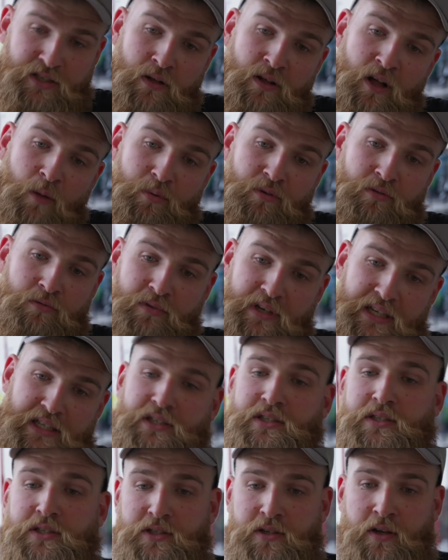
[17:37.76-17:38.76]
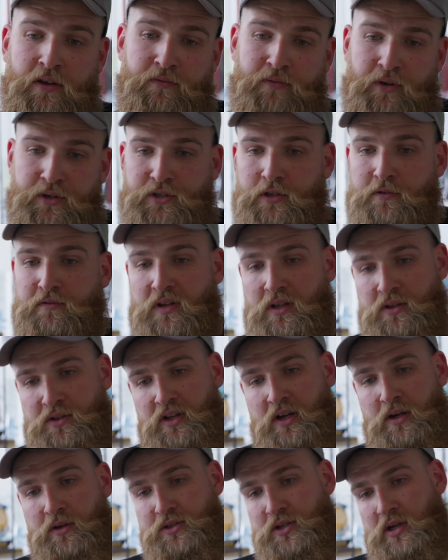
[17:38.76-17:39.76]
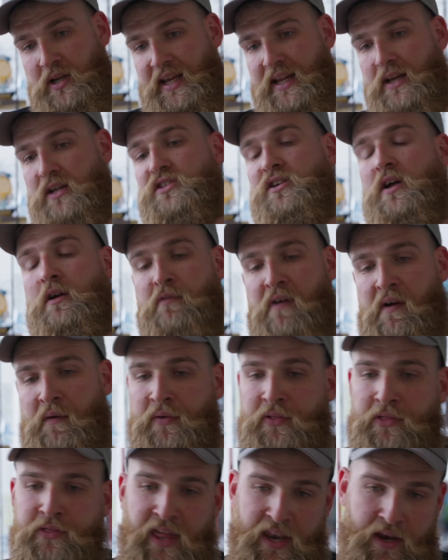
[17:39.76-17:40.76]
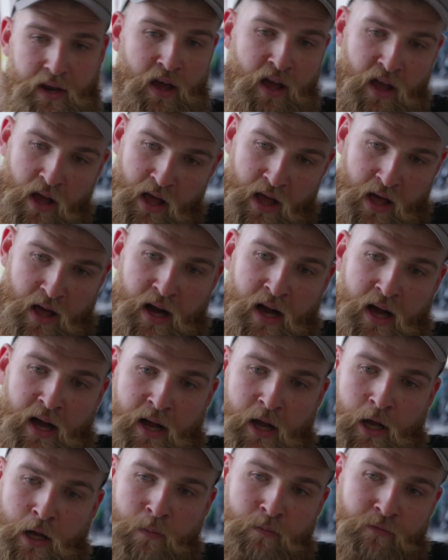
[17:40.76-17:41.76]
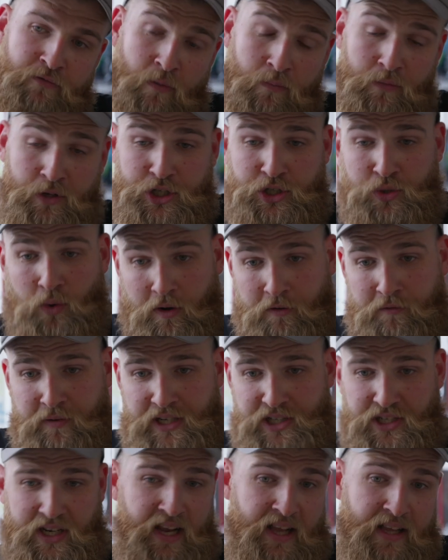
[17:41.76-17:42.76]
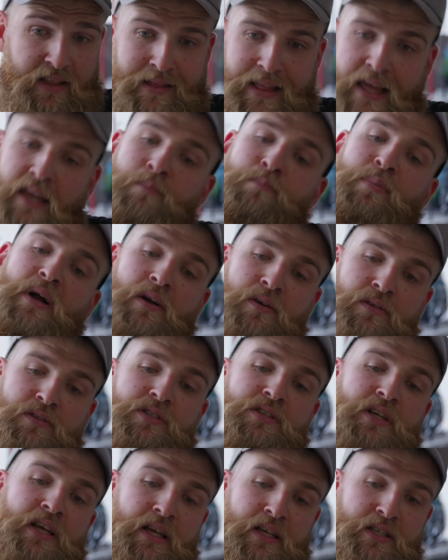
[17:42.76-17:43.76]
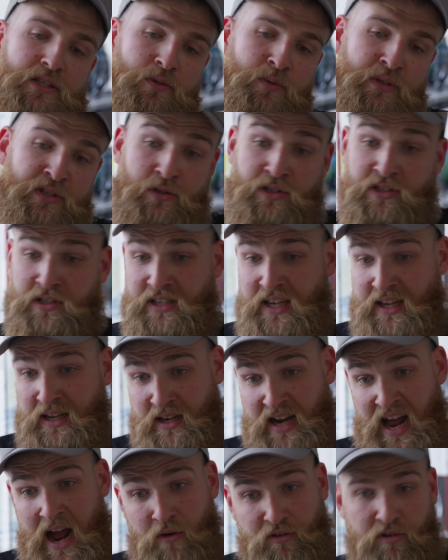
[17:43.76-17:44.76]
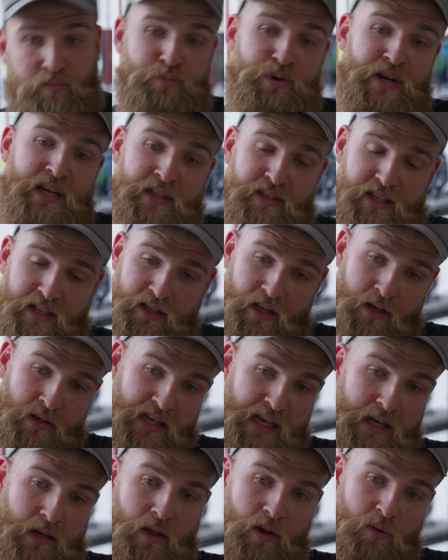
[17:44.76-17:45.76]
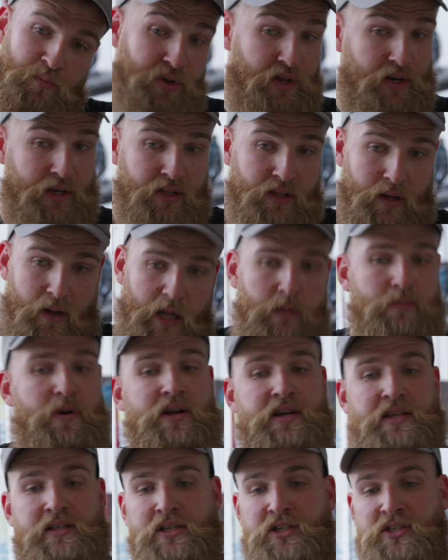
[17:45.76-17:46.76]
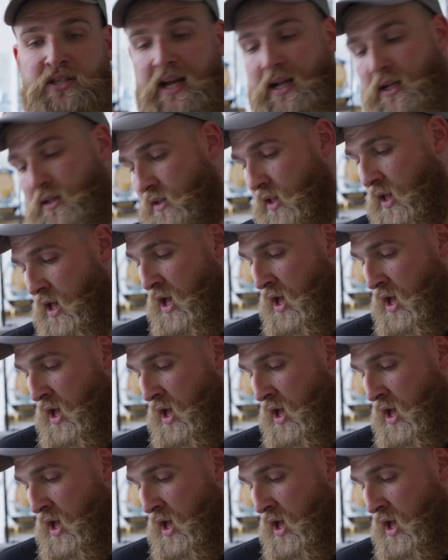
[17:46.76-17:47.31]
a couple of reasons. First of all, those leaders are very thin. From the shore fishing, 10 pounds which is in our brand, in the Nitlon, we're going to talk about in a second.